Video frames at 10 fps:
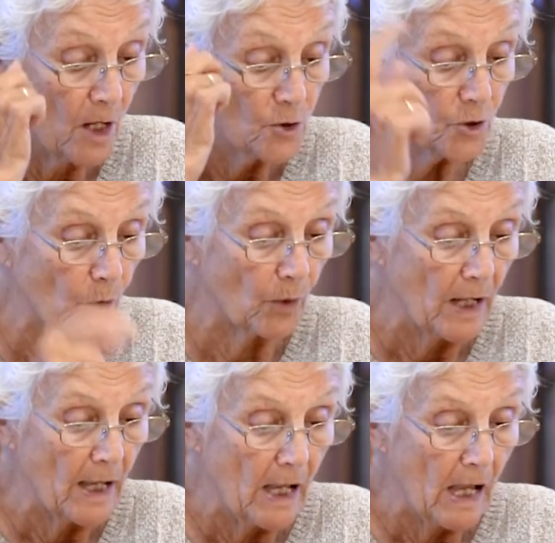
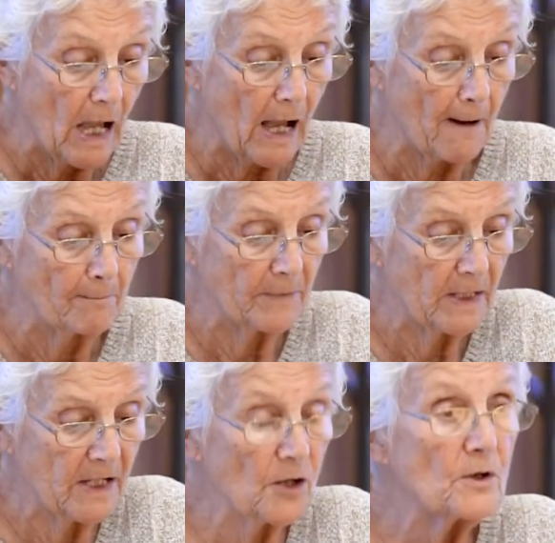So
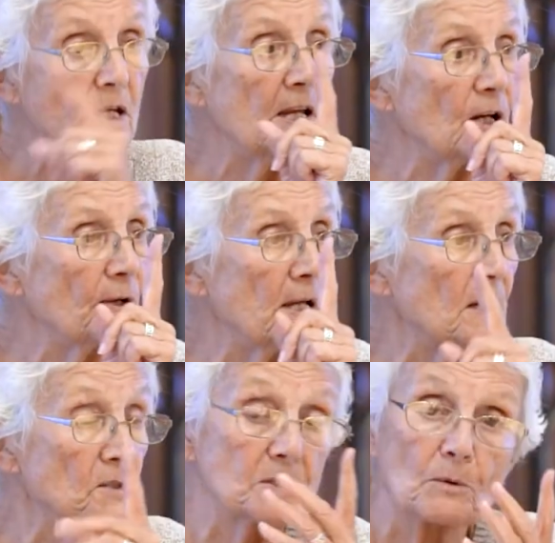
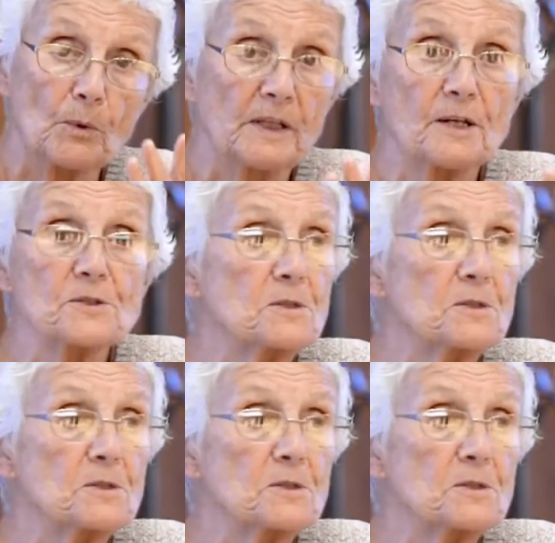here's